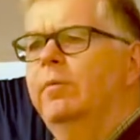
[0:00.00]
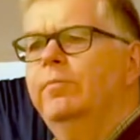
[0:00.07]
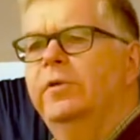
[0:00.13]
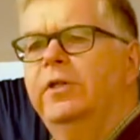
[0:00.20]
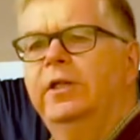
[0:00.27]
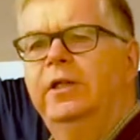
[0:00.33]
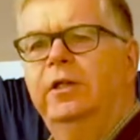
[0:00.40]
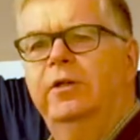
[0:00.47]
remember
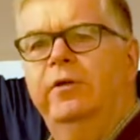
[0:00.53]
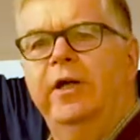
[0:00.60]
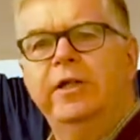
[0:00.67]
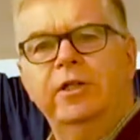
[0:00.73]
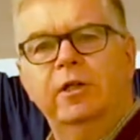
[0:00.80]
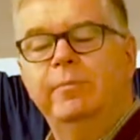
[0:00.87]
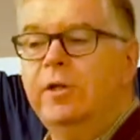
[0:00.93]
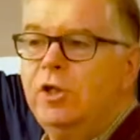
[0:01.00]
the
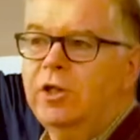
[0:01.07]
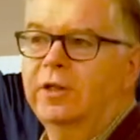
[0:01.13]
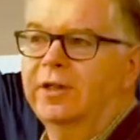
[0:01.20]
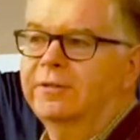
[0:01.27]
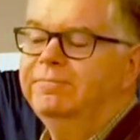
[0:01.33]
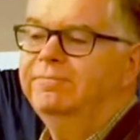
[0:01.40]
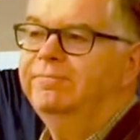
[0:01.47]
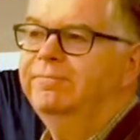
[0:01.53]
Great
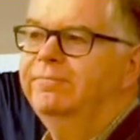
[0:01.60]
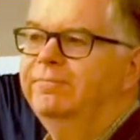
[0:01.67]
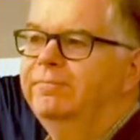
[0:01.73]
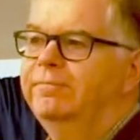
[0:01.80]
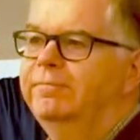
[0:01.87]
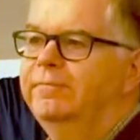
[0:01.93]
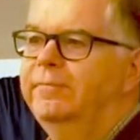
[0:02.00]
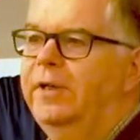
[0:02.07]
Commission?
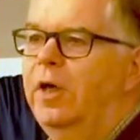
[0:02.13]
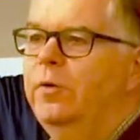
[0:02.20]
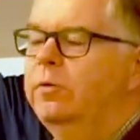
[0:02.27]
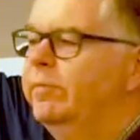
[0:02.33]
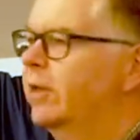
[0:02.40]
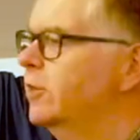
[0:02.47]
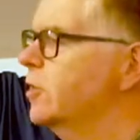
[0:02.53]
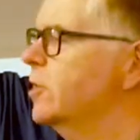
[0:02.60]
Go
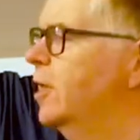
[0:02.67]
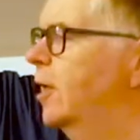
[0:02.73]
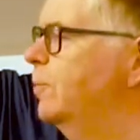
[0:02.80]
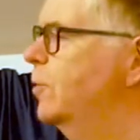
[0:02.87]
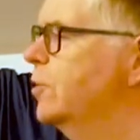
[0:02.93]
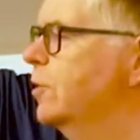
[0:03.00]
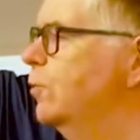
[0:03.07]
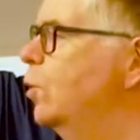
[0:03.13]
and make
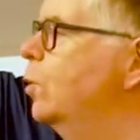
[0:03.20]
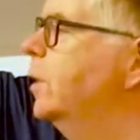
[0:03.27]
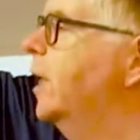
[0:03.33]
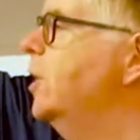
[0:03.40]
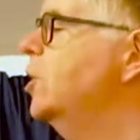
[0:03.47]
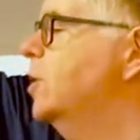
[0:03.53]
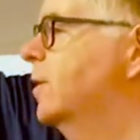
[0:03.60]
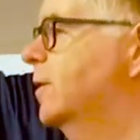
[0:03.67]
disciples of all
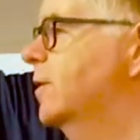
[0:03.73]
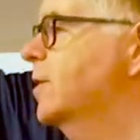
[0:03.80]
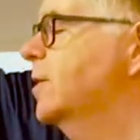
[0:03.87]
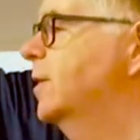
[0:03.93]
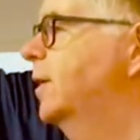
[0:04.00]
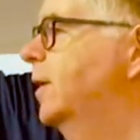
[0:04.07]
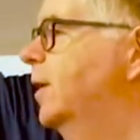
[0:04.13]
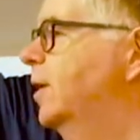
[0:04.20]

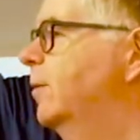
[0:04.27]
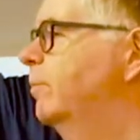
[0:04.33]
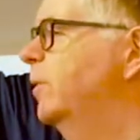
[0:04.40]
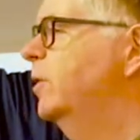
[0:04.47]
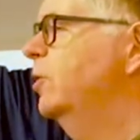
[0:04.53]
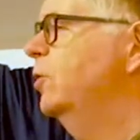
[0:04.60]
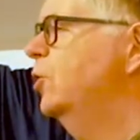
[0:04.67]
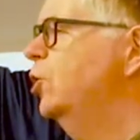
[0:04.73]
nations.
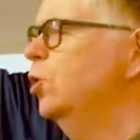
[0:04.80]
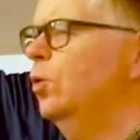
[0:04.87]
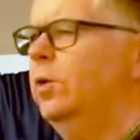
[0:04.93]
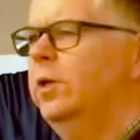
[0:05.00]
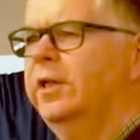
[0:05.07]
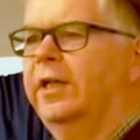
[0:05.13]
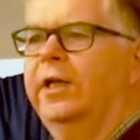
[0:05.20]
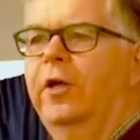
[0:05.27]
But
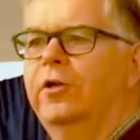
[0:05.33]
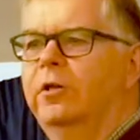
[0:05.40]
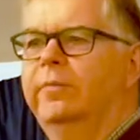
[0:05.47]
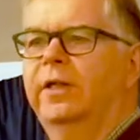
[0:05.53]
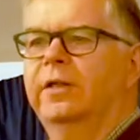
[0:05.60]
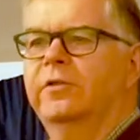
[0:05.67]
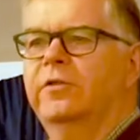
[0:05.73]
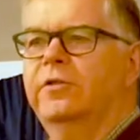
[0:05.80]
surely that only
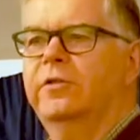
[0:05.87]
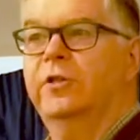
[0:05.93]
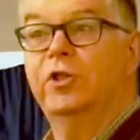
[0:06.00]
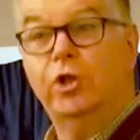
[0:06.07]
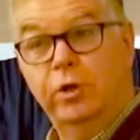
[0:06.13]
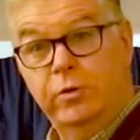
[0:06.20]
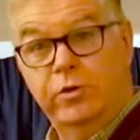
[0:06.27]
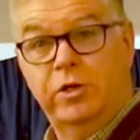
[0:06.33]
means the
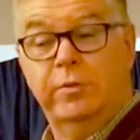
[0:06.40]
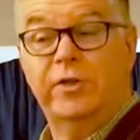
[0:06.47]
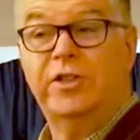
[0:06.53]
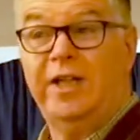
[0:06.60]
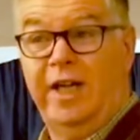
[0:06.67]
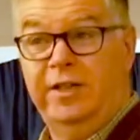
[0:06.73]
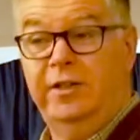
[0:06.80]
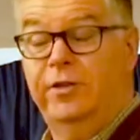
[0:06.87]
Jews who are
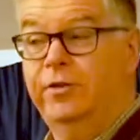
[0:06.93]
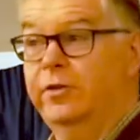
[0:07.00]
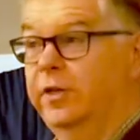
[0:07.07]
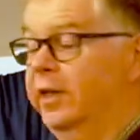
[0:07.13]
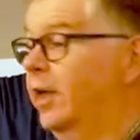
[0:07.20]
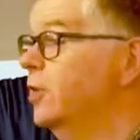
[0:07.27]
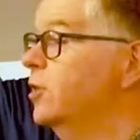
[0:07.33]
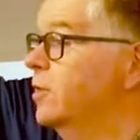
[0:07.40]
scattered through
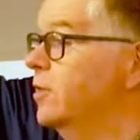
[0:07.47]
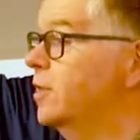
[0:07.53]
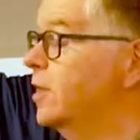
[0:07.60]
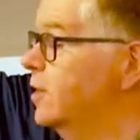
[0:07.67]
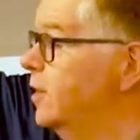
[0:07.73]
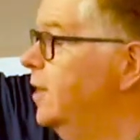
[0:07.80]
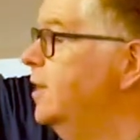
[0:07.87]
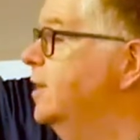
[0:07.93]
the nations,
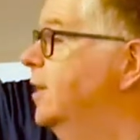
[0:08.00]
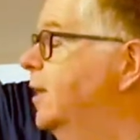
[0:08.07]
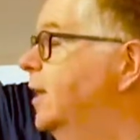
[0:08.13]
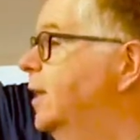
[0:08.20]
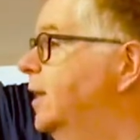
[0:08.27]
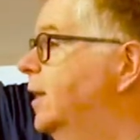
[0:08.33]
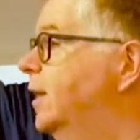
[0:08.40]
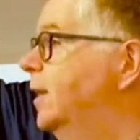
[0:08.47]
doesn't it?
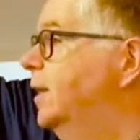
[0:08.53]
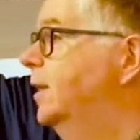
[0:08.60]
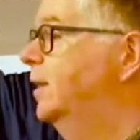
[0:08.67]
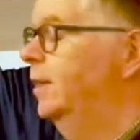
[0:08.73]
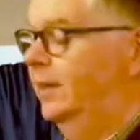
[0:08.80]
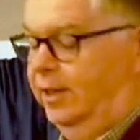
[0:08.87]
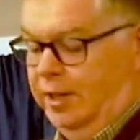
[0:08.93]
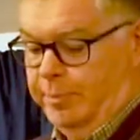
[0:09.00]

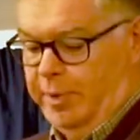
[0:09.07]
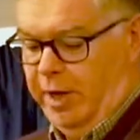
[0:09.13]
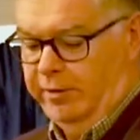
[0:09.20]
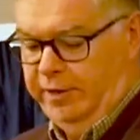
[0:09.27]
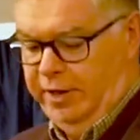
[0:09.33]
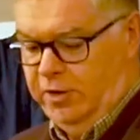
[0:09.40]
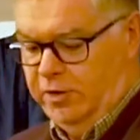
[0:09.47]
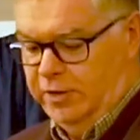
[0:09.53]

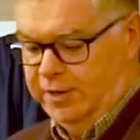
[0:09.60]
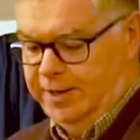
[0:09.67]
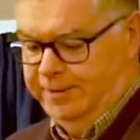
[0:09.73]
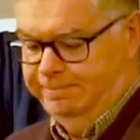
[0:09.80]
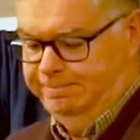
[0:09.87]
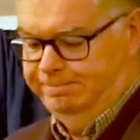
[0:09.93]
Apparently not.